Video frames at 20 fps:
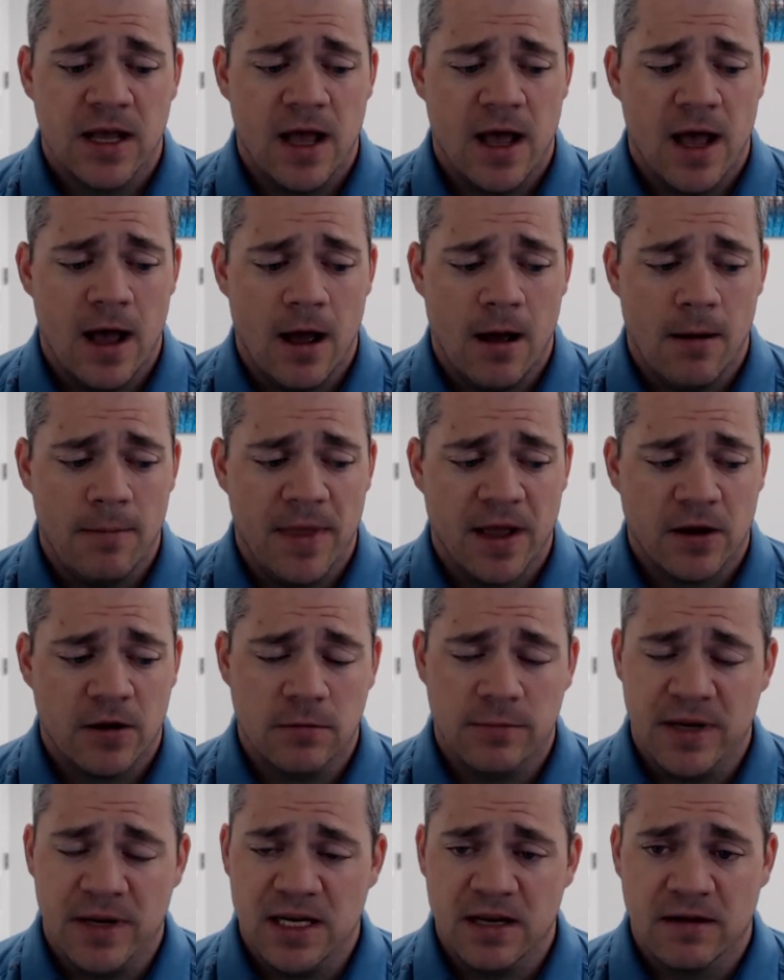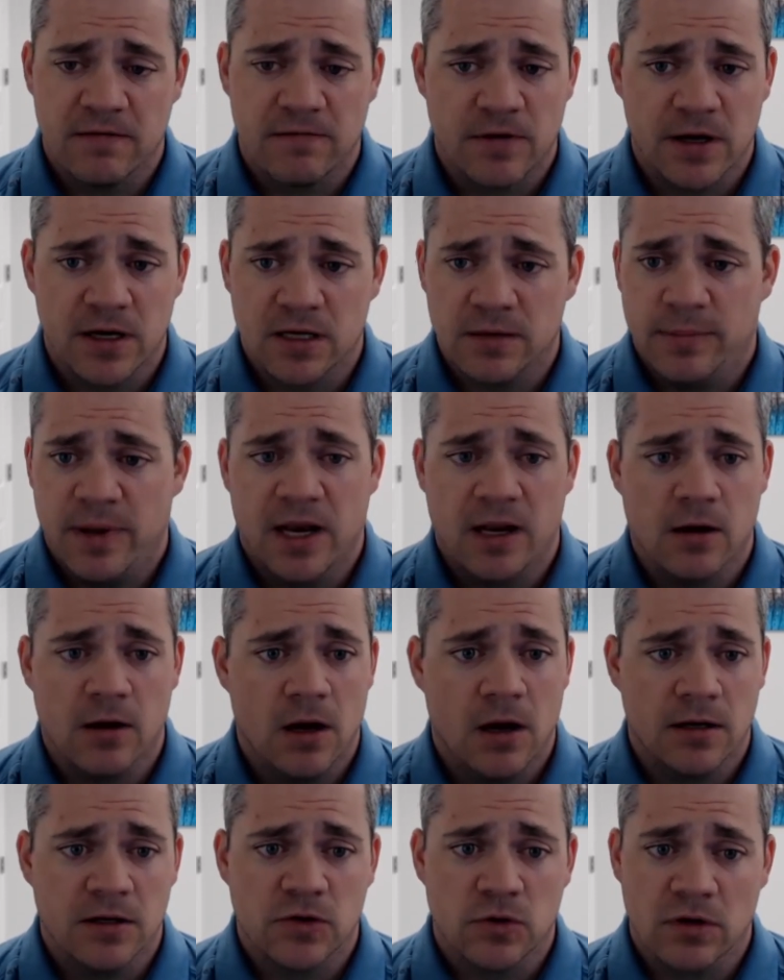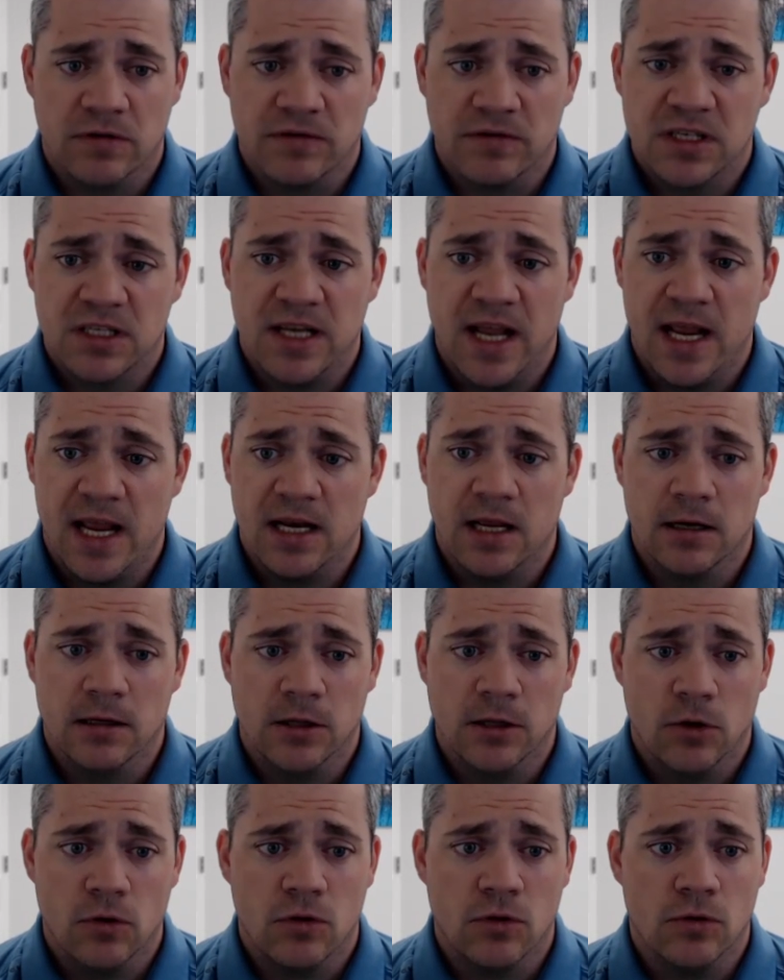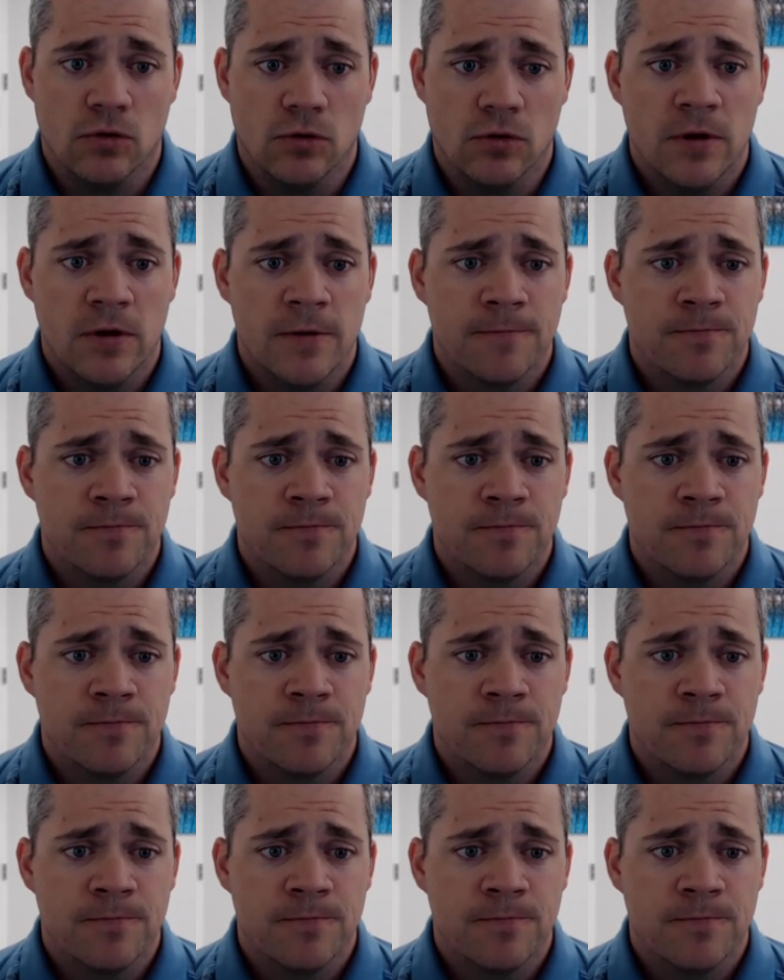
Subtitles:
that could be different depending on sort of state and local